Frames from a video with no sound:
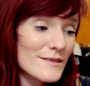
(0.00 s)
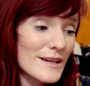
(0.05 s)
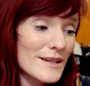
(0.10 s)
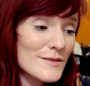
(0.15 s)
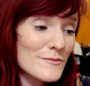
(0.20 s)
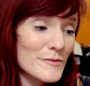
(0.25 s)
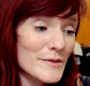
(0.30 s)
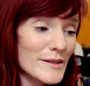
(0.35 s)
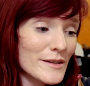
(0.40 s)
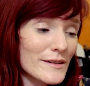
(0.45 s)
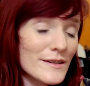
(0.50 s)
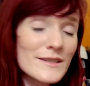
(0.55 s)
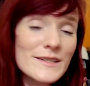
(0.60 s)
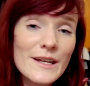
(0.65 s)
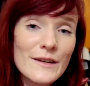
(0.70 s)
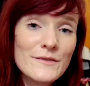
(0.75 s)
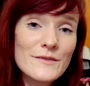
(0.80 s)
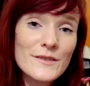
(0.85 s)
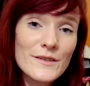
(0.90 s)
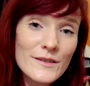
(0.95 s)
as real and
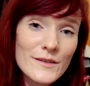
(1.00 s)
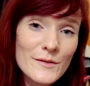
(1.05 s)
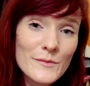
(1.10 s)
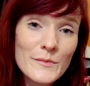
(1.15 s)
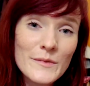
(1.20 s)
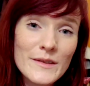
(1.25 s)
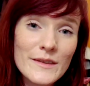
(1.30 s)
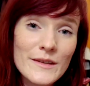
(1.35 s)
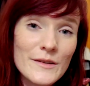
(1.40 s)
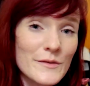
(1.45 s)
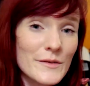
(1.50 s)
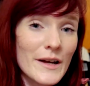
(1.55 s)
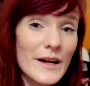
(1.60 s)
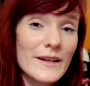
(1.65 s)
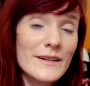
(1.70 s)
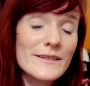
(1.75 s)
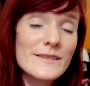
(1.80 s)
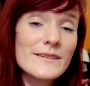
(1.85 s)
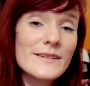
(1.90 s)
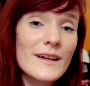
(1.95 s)
down to earth with you
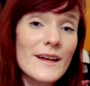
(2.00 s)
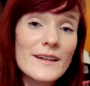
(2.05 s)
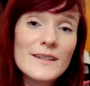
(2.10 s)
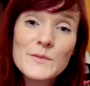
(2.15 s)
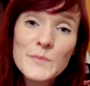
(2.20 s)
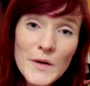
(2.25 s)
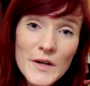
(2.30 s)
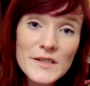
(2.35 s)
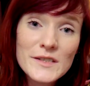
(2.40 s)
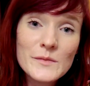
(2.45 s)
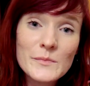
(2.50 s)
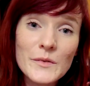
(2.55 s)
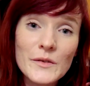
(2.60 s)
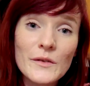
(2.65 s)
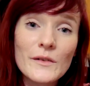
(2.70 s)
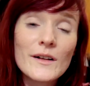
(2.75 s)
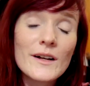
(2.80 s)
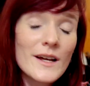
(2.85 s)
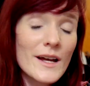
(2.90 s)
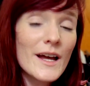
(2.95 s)
guys as
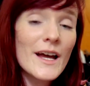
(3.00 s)
possible.